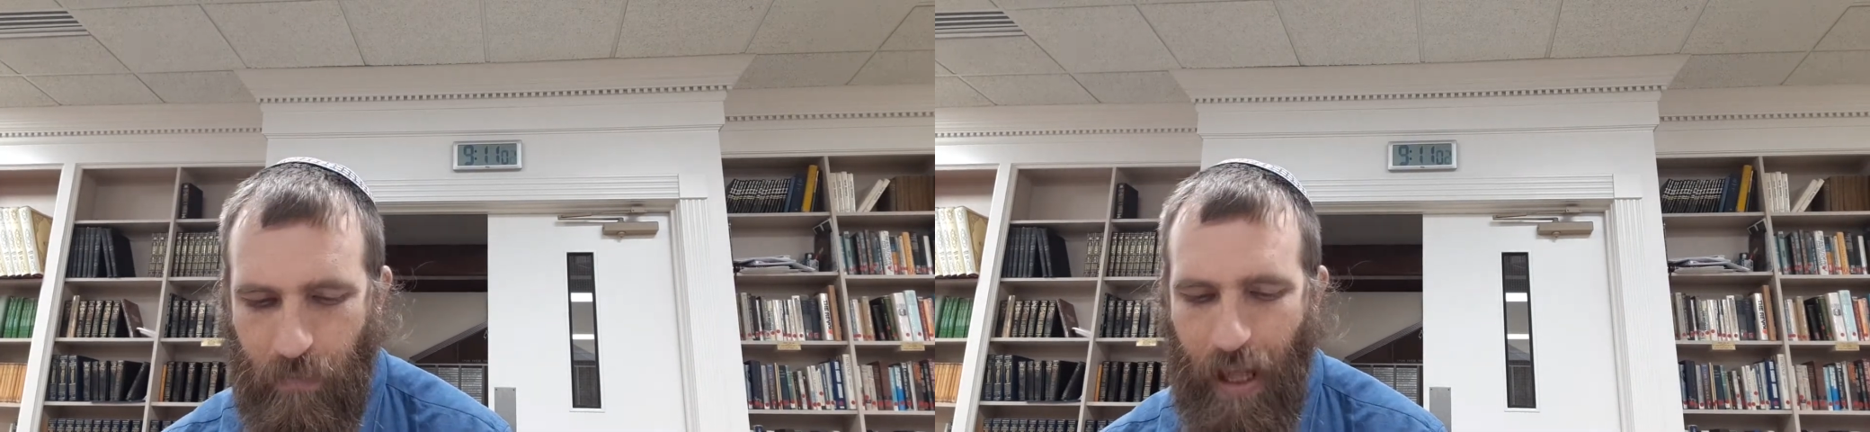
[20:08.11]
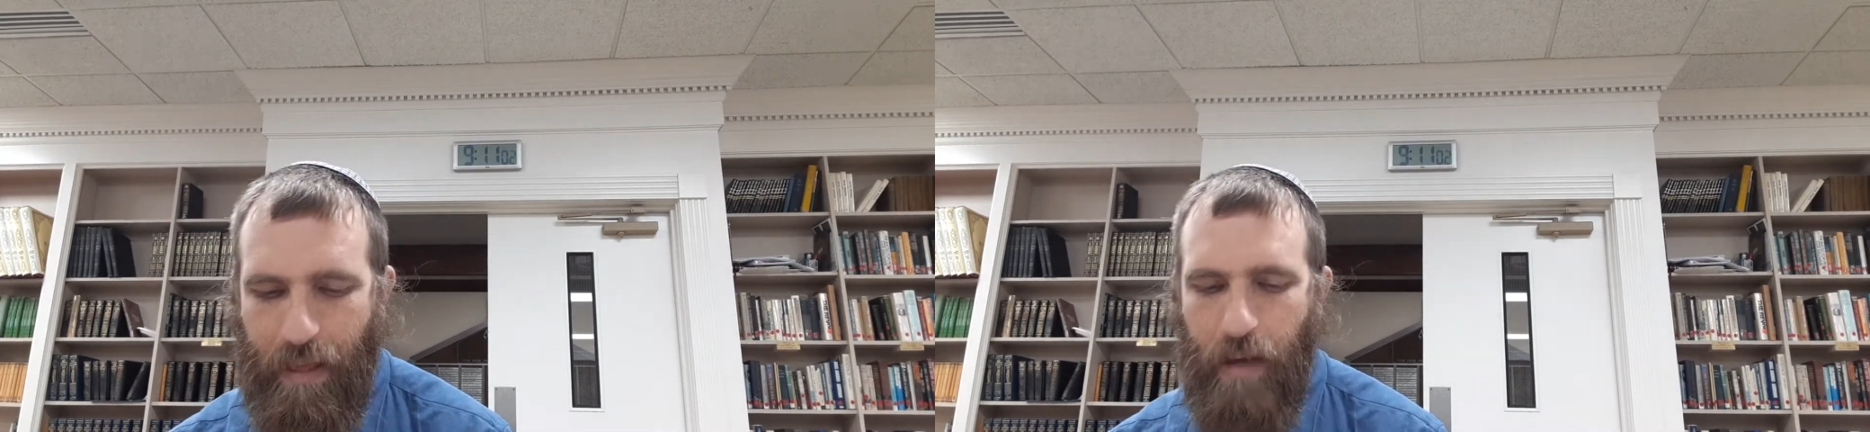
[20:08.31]

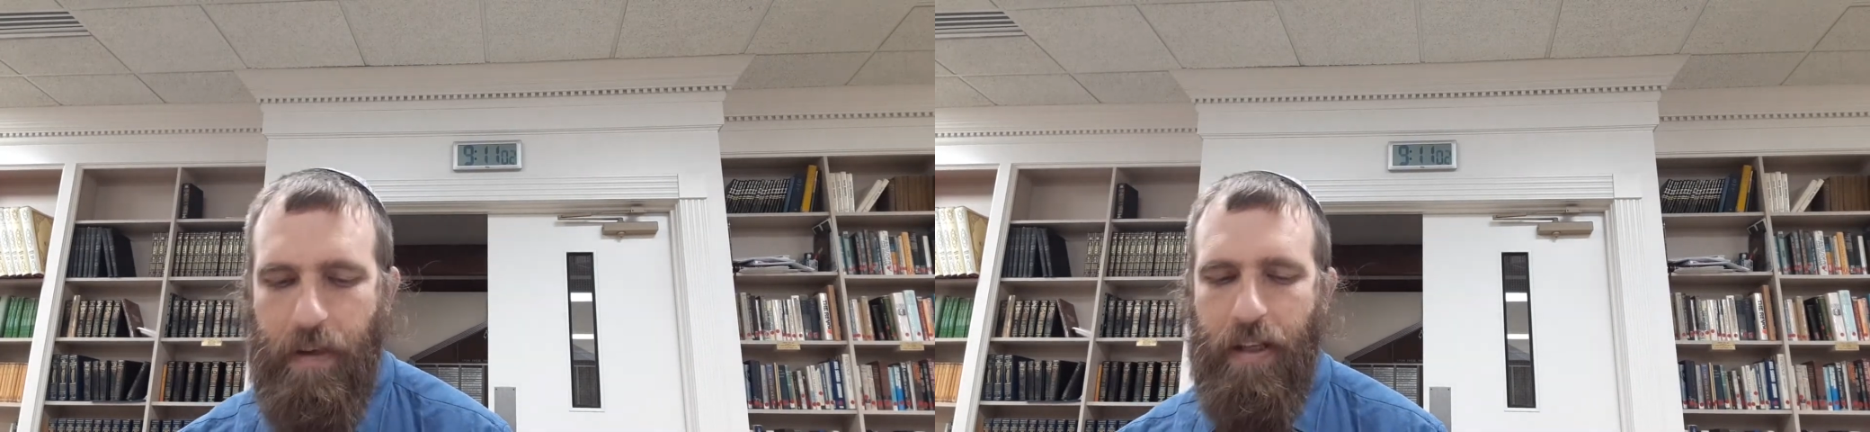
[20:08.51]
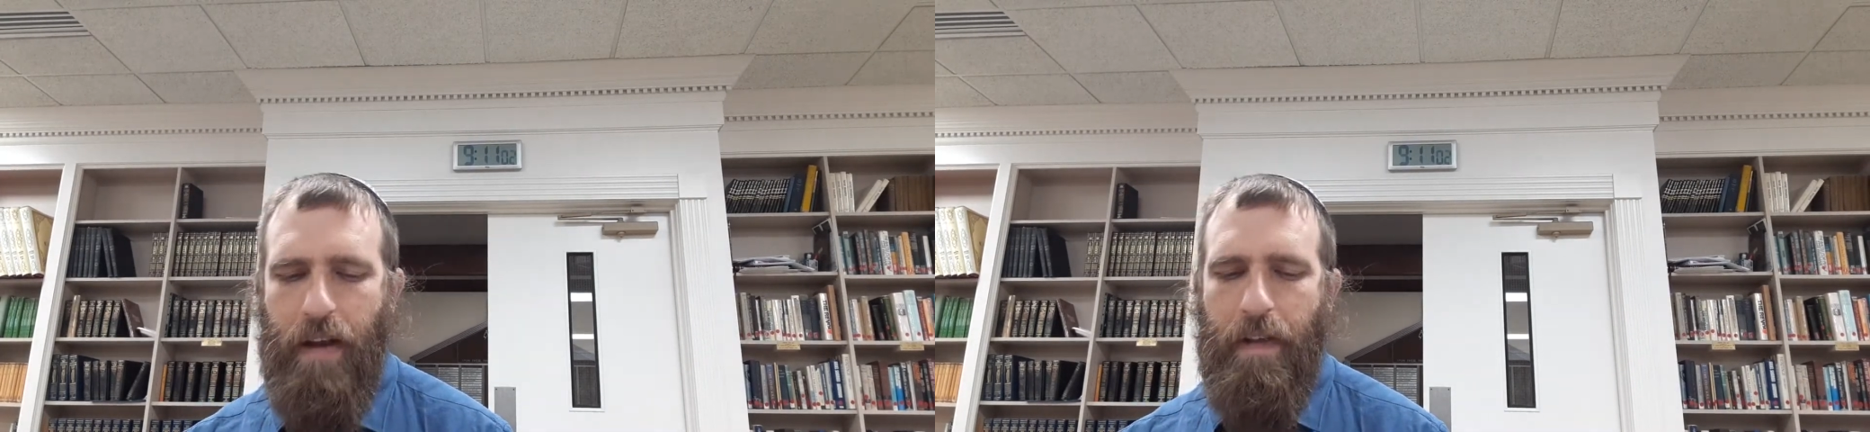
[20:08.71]
and the
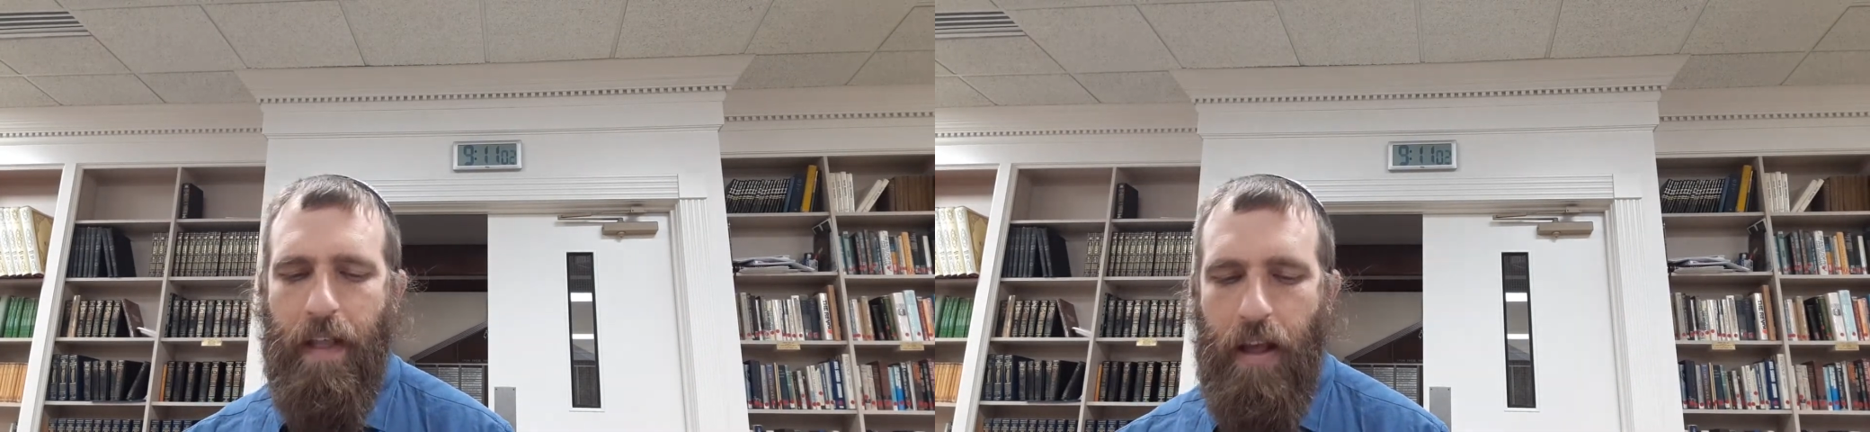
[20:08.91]
Amidah.